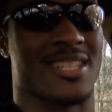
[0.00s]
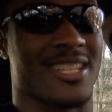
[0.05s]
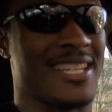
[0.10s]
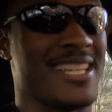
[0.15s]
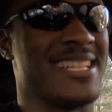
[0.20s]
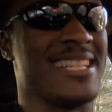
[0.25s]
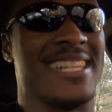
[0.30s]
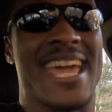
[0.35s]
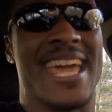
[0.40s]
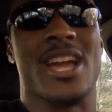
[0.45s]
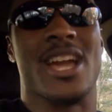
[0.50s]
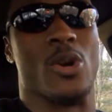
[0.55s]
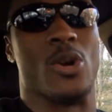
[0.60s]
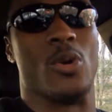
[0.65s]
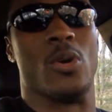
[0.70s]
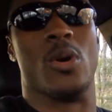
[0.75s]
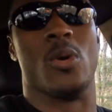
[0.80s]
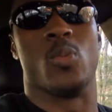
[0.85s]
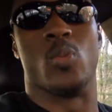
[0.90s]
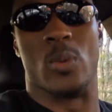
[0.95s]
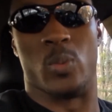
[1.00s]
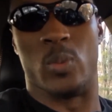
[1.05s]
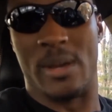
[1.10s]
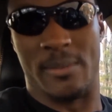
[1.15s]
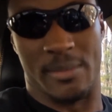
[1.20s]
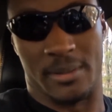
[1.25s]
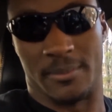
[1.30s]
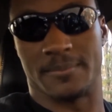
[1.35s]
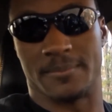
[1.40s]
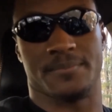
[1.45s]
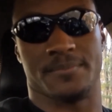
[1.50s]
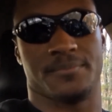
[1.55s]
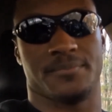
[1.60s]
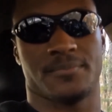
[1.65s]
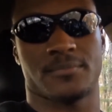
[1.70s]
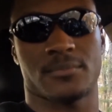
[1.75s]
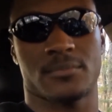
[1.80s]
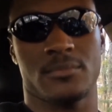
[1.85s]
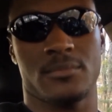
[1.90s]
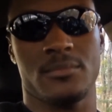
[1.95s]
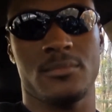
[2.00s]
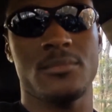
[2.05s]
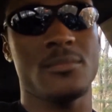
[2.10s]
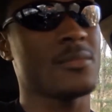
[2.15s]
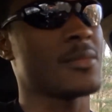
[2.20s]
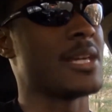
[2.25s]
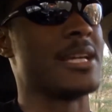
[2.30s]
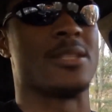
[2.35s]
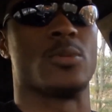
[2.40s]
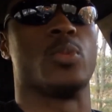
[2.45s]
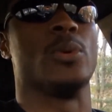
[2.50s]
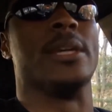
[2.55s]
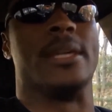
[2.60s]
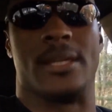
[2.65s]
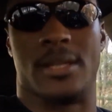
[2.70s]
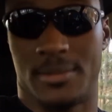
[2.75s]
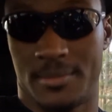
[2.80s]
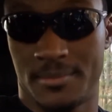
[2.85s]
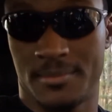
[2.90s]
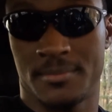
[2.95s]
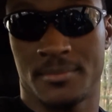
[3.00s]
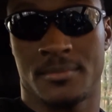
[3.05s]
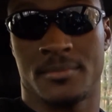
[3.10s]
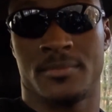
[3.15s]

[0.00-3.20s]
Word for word: to get an angle with women. It's weak.